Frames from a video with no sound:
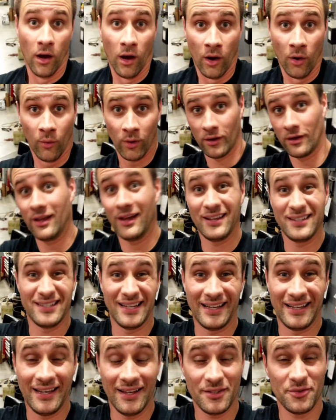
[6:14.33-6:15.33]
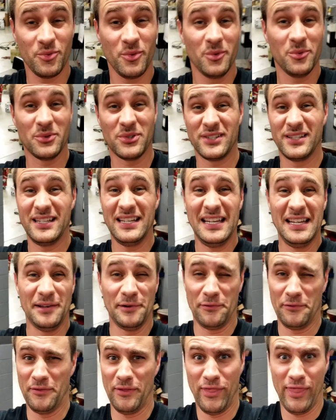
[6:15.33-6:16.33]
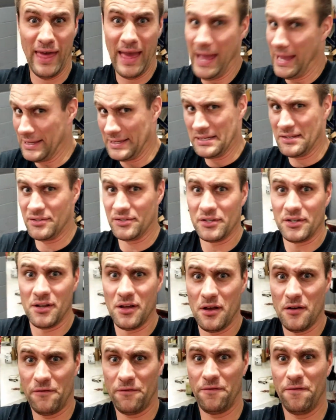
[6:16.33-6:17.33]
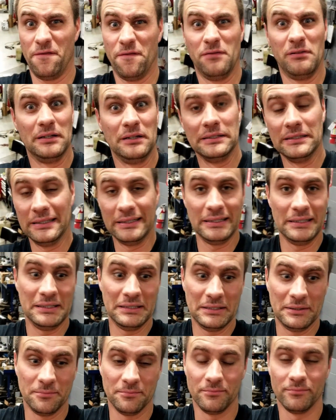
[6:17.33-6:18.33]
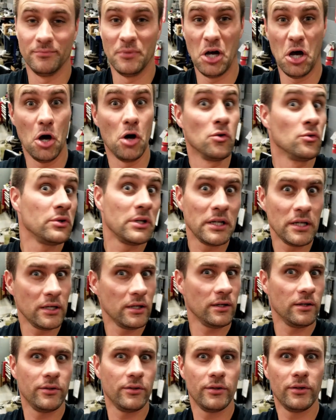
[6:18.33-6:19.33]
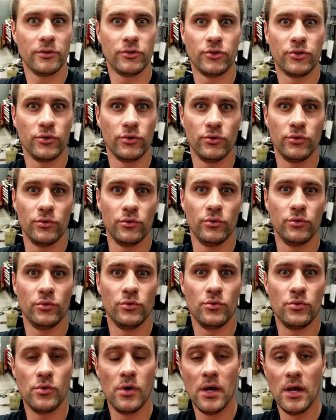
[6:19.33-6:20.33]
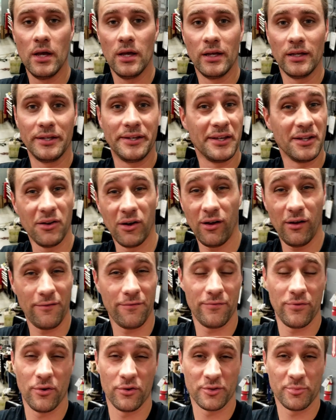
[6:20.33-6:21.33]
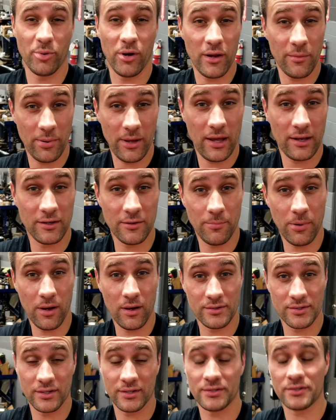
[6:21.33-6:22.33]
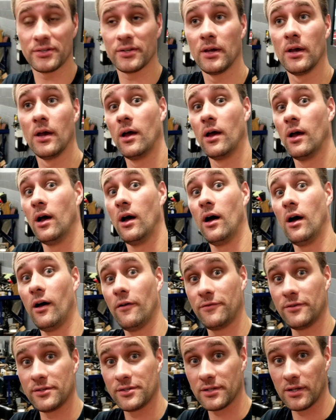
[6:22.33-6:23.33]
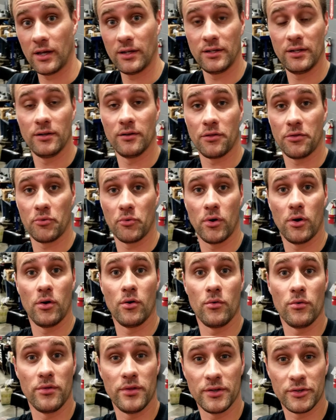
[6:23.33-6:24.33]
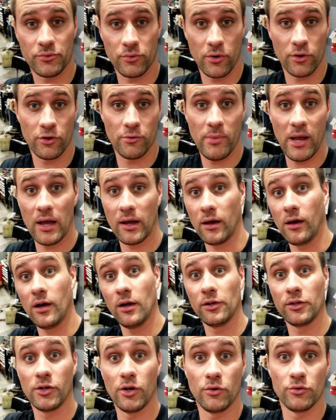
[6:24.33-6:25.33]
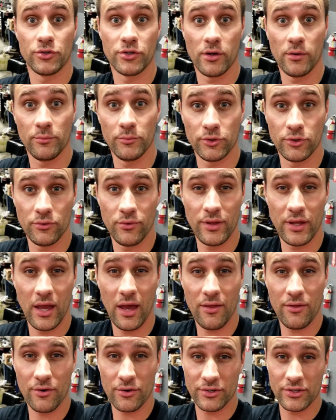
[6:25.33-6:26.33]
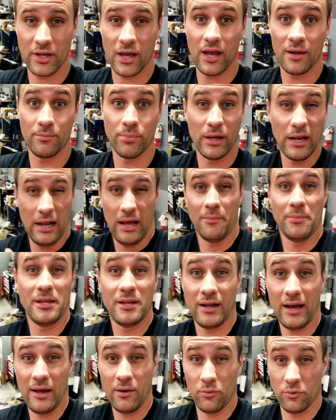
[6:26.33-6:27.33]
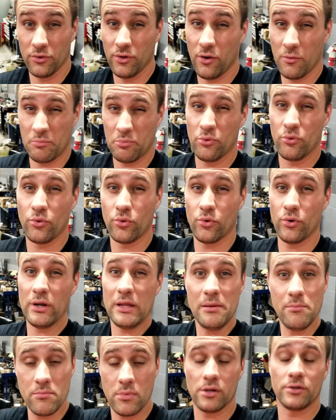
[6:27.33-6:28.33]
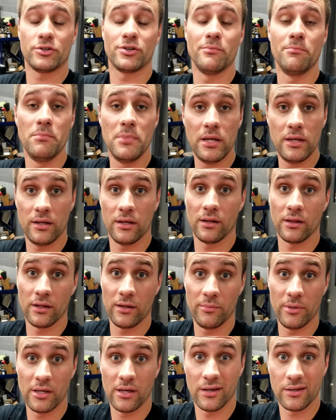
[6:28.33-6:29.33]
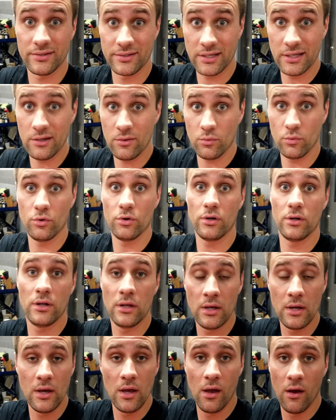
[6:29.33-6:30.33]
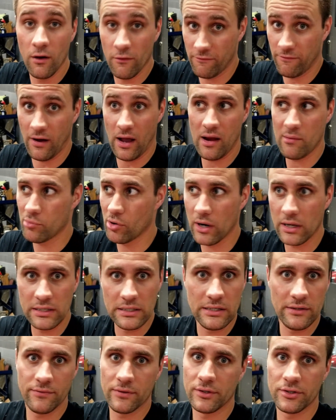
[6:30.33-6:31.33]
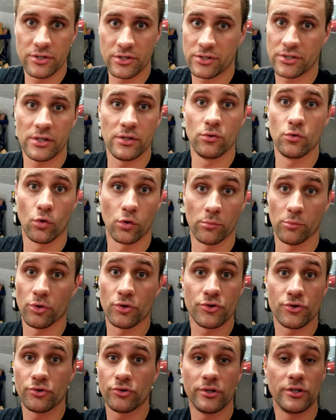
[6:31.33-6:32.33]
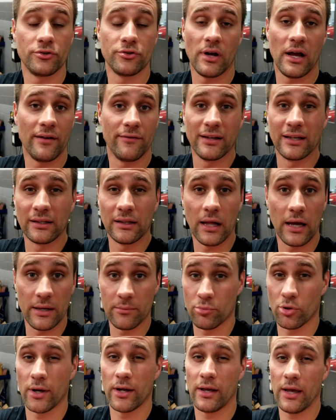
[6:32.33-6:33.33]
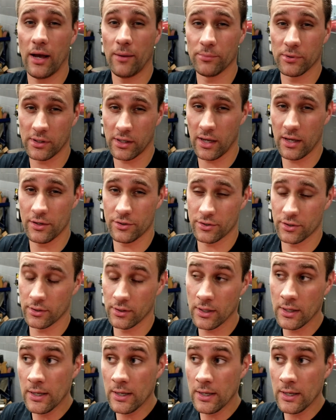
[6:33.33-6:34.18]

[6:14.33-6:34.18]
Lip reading: Well, guys, I guess we will see if that is enough honing to get off those brake pad deposits. Obviously, I need to throw this rotor back on, go jump, do the other side, but I will know pretty much immediately because it would vibrate even just in normal street driving light brake application.